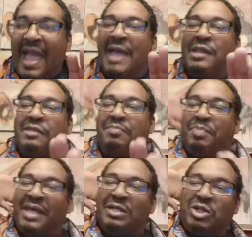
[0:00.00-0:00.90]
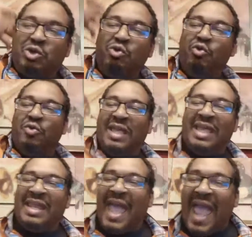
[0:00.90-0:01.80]
and split dude
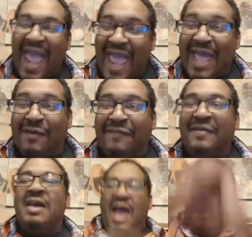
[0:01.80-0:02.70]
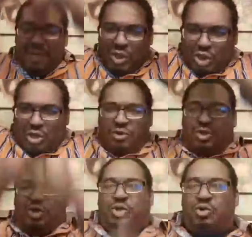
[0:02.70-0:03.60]
in half. I mean, just
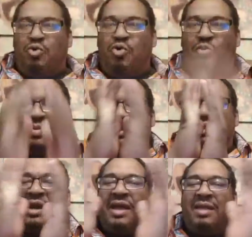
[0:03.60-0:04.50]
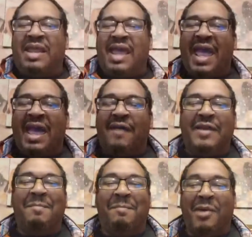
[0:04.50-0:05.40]
cut him in half.
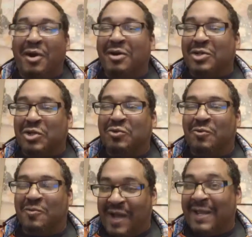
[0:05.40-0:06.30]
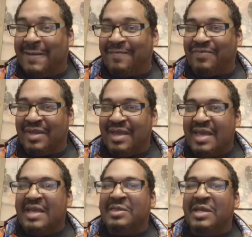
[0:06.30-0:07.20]
He murdered dude, right?
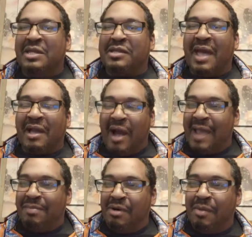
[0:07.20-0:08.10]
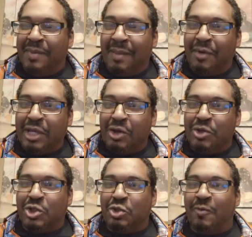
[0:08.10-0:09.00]
Then it's like, all right, Bumblebee, I'm gonna kill
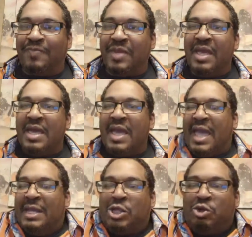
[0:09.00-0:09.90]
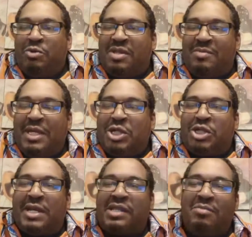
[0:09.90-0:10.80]
you too. And he shoots him. He
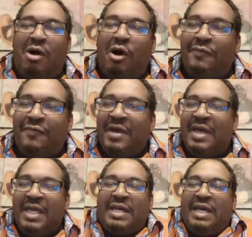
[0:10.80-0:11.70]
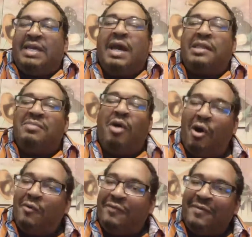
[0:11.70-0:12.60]
shuts him off. He cuts him
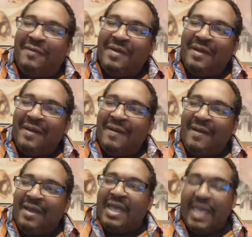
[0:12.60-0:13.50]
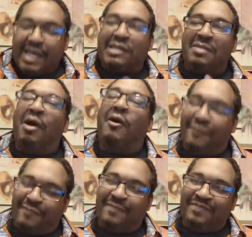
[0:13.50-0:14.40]
off. He cuts him
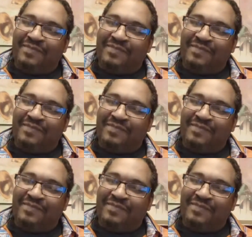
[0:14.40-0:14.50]
off.